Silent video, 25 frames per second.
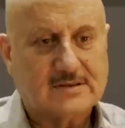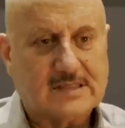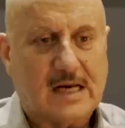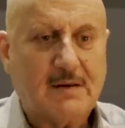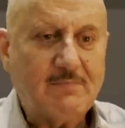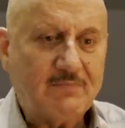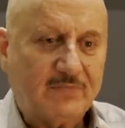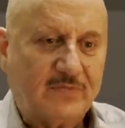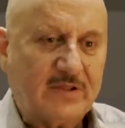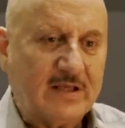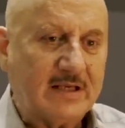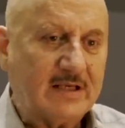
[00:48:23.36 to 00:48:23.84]

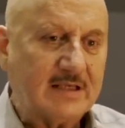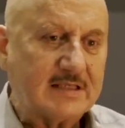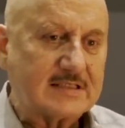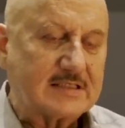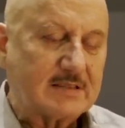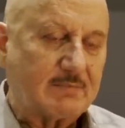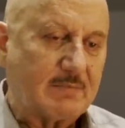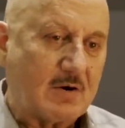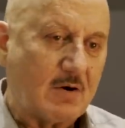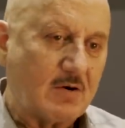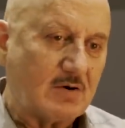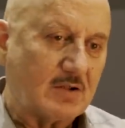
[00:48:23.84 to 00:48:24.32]
something
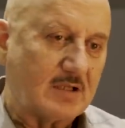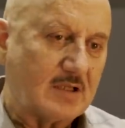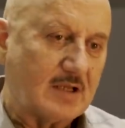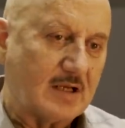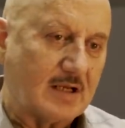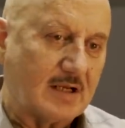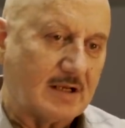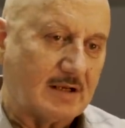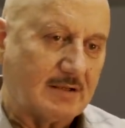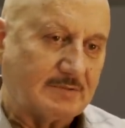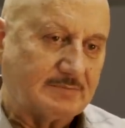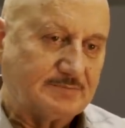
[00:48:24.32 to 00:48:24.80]
is about
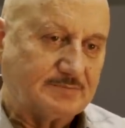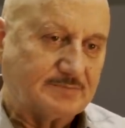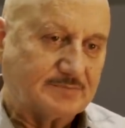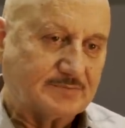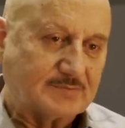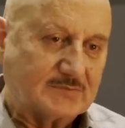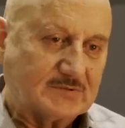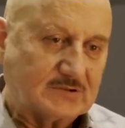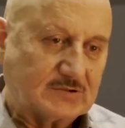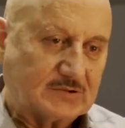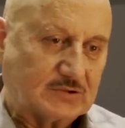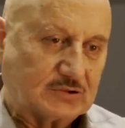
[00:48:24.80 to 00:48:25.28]

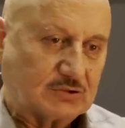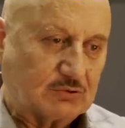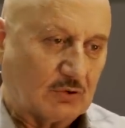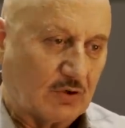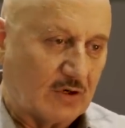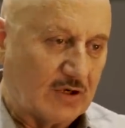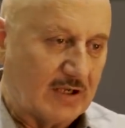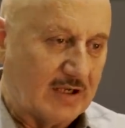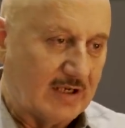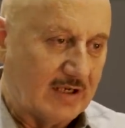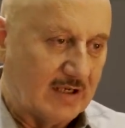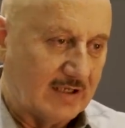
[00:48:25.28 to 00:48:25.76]
the
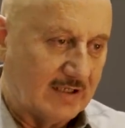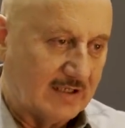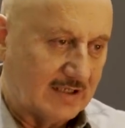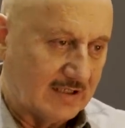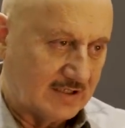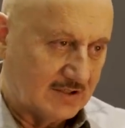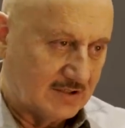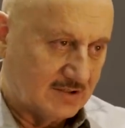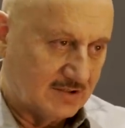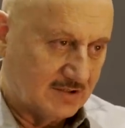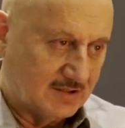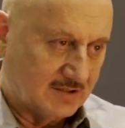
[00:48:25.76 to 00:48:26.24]
soil
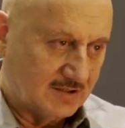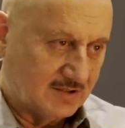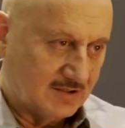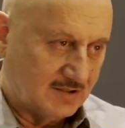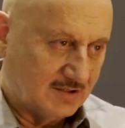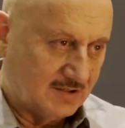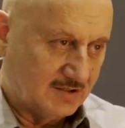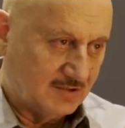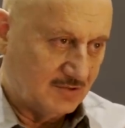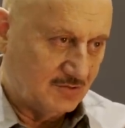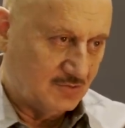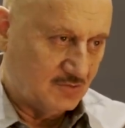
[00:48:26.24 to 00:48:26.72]
that
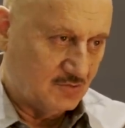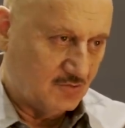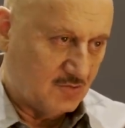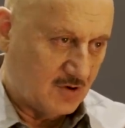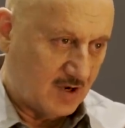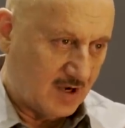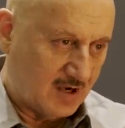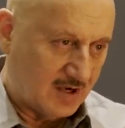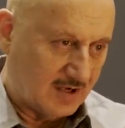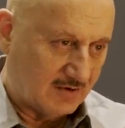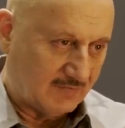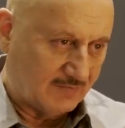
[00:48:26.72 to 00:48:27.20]

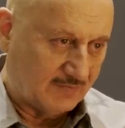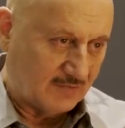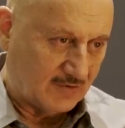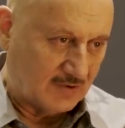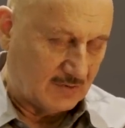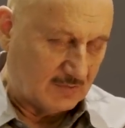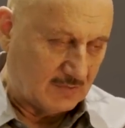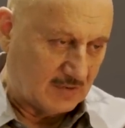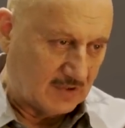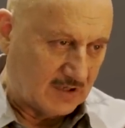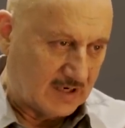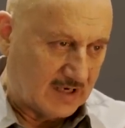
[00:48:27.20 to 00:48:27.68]
you are
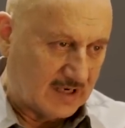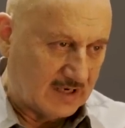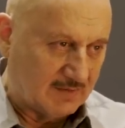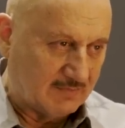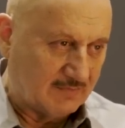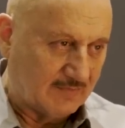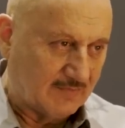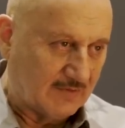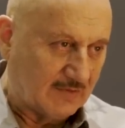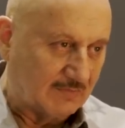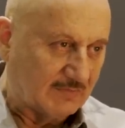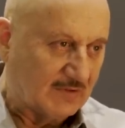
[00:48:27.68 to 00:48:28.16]
from or I
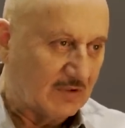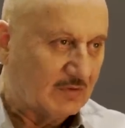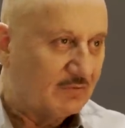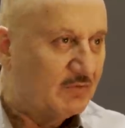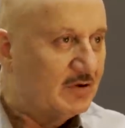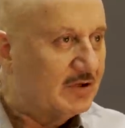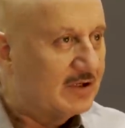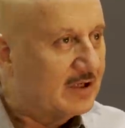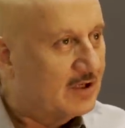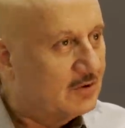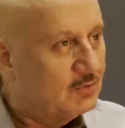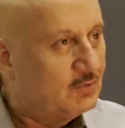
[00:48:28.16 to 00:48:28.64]
am from, that
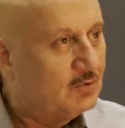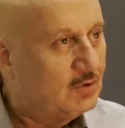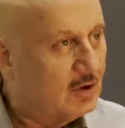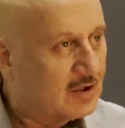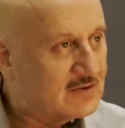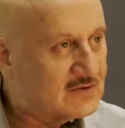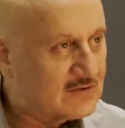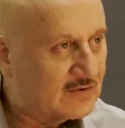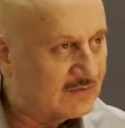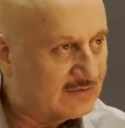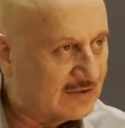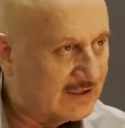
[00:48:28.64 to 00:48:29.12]
we can do
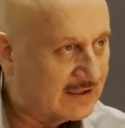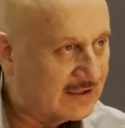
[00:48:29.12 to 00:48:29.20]
lots of